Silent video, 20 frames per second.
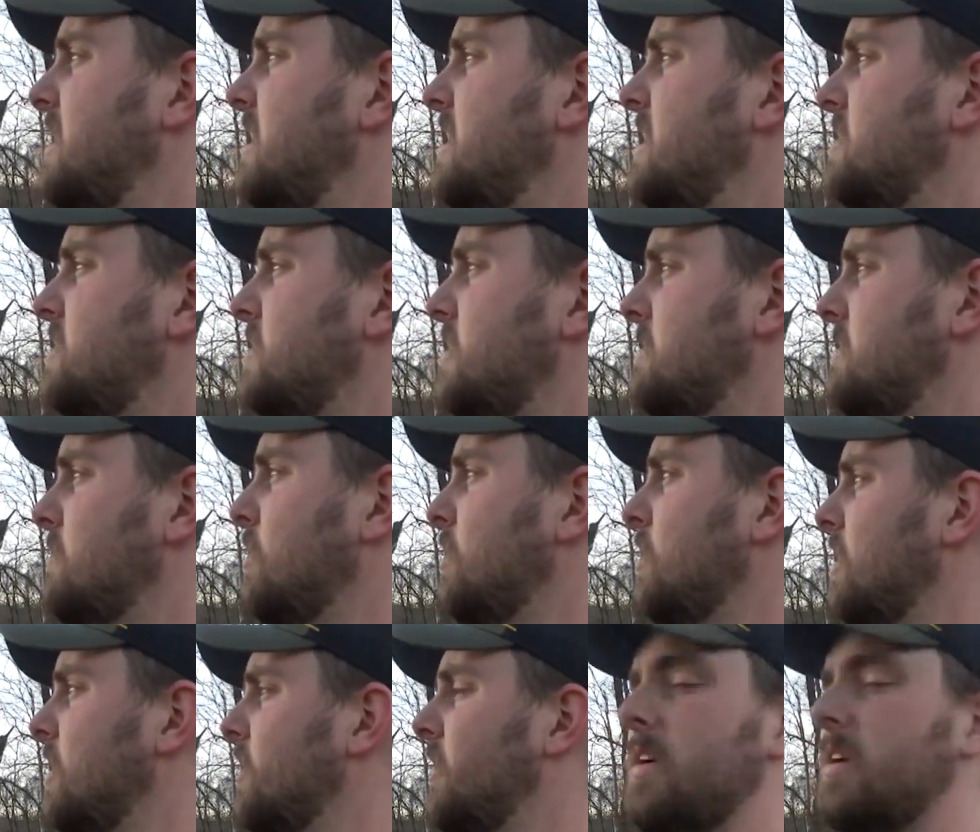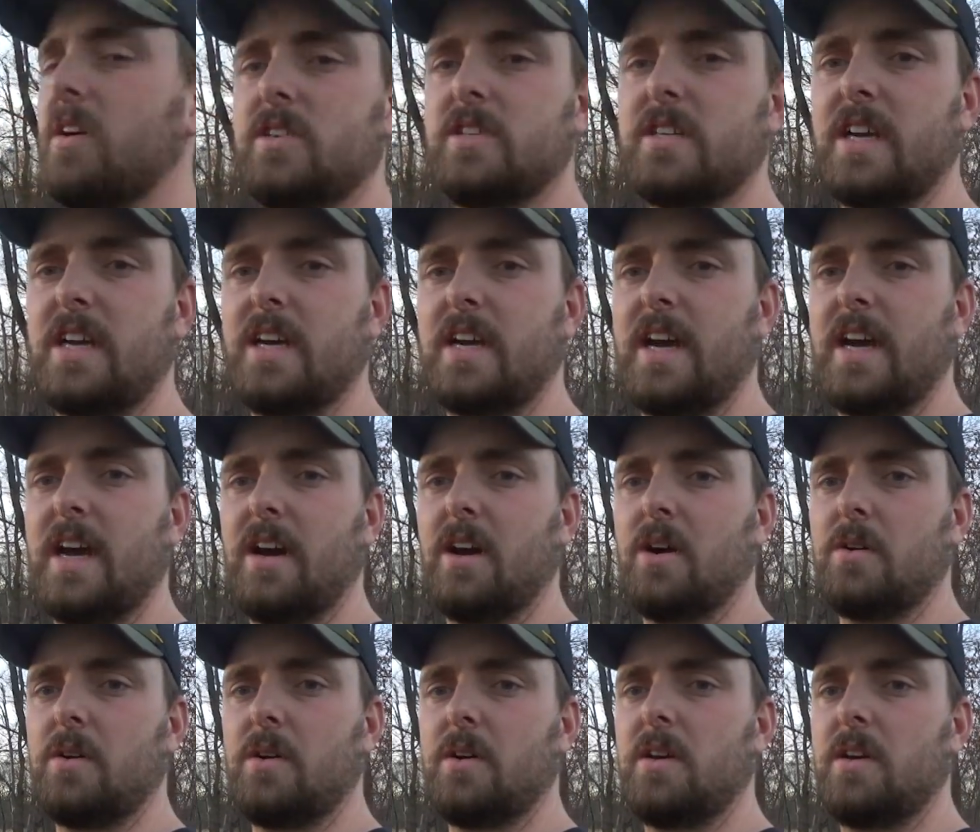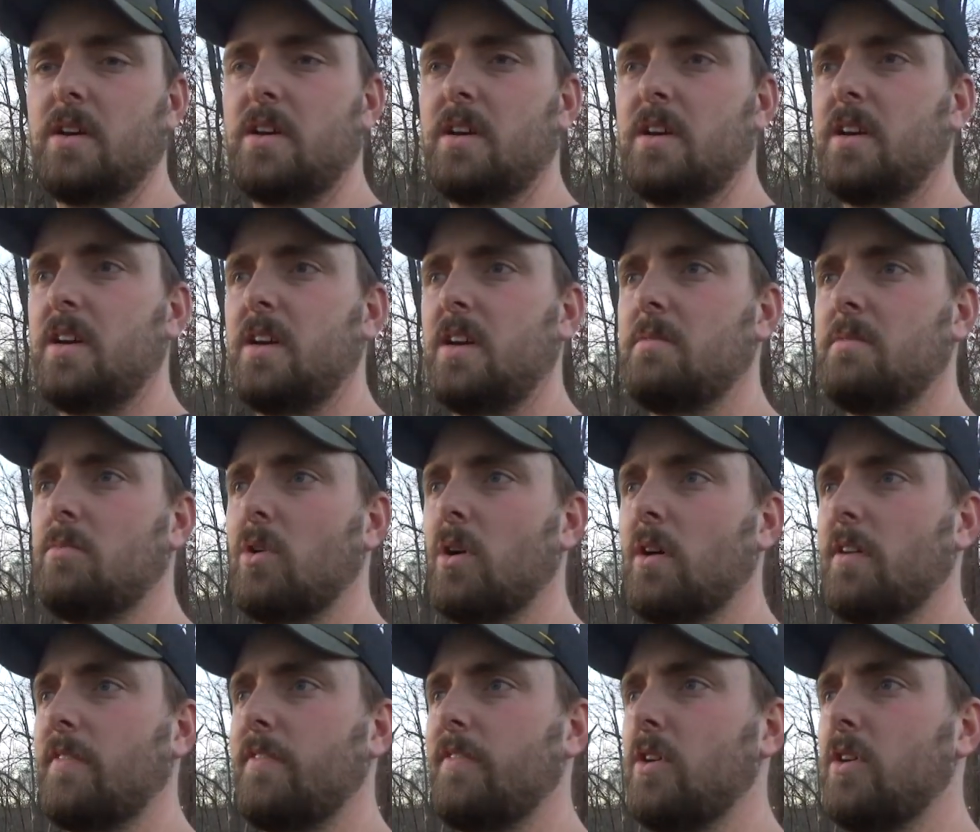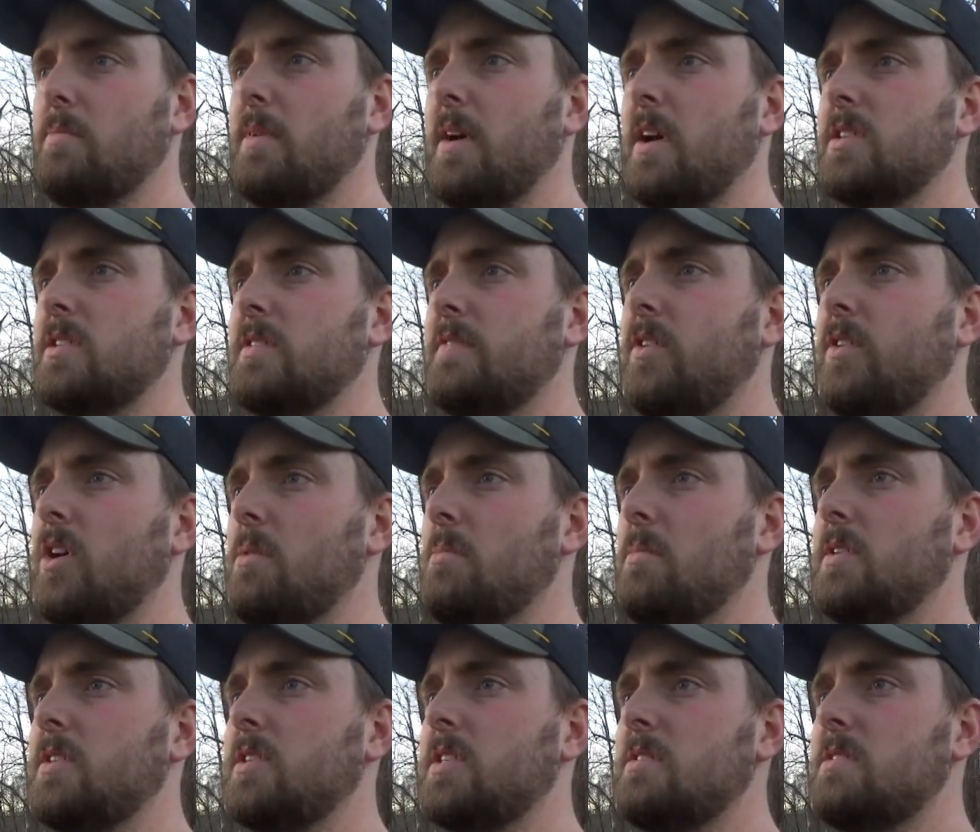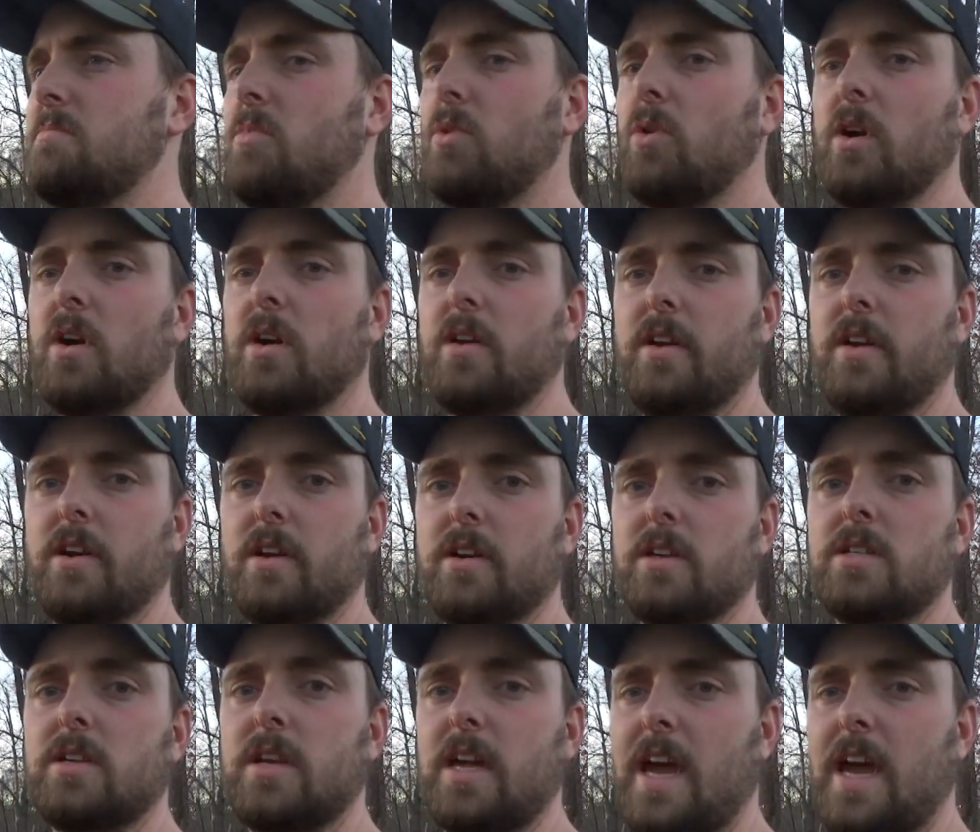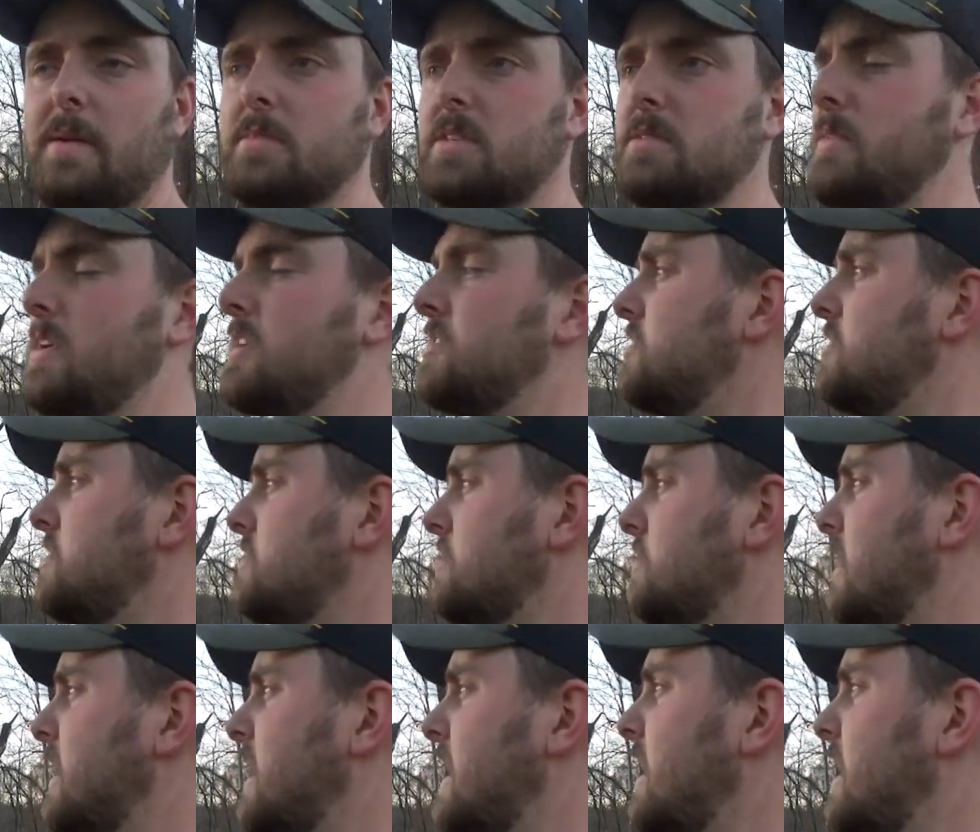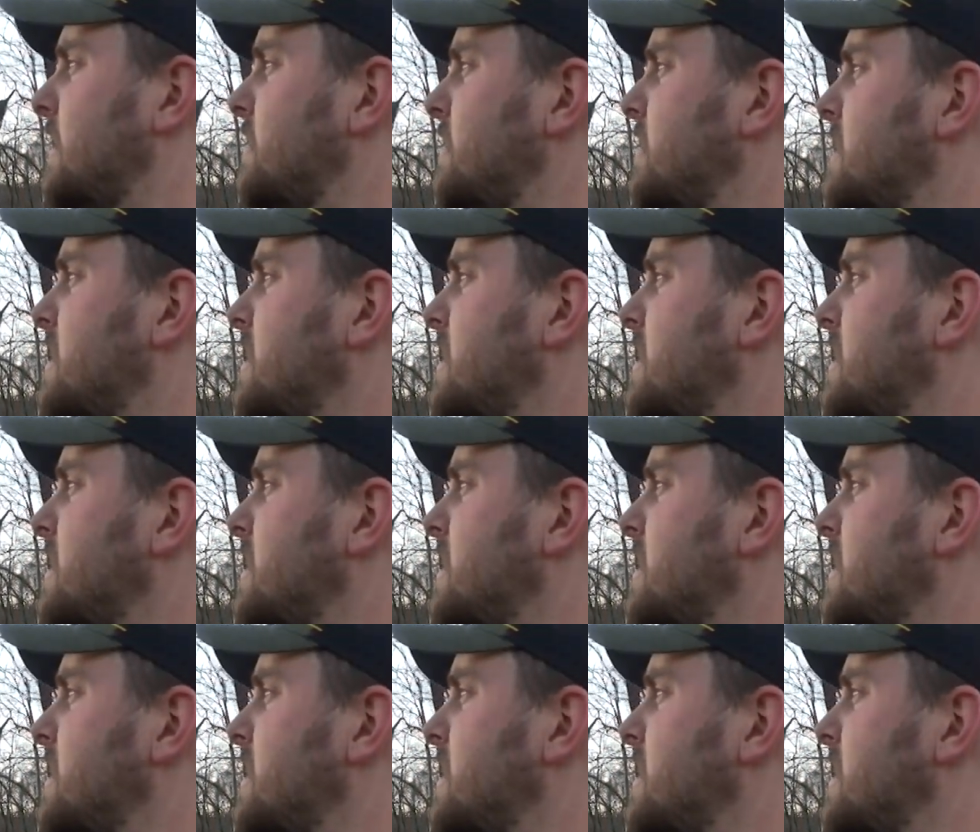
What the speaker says: So the more critters you get out, more fur bears and varmints, and more of your game species you'll have.